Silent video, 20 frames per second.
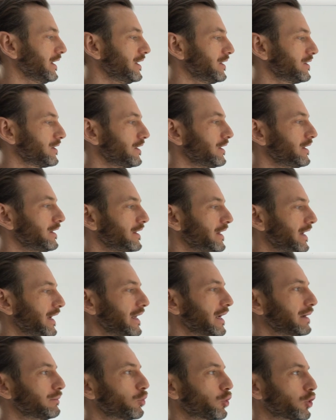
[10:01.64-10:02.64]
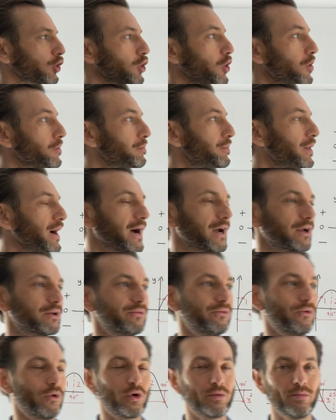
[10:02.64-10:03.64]
these in a more compact
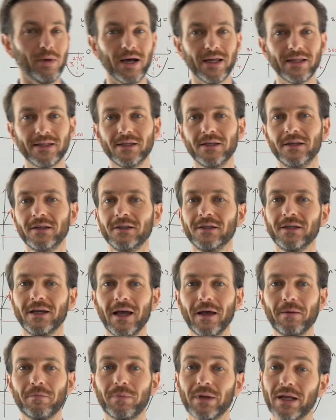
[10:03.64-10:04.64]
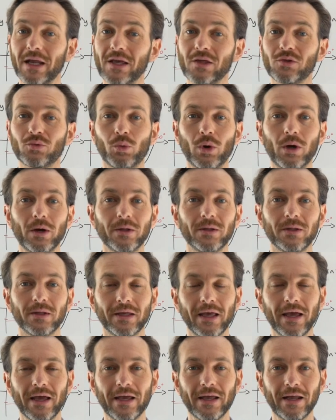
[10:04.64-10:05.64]
format, but it is
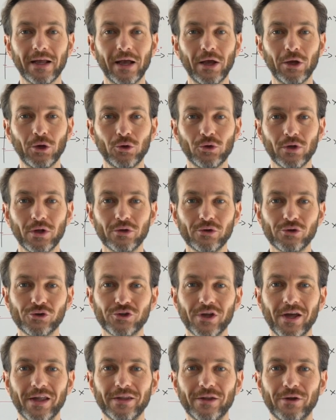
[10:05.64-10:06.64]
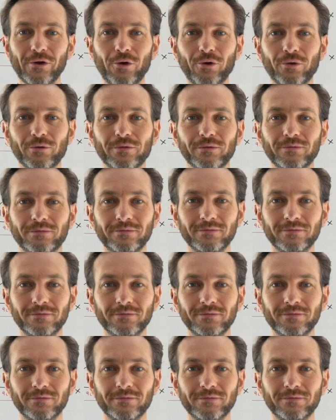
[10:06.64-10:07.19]
worth getting a good understanding of.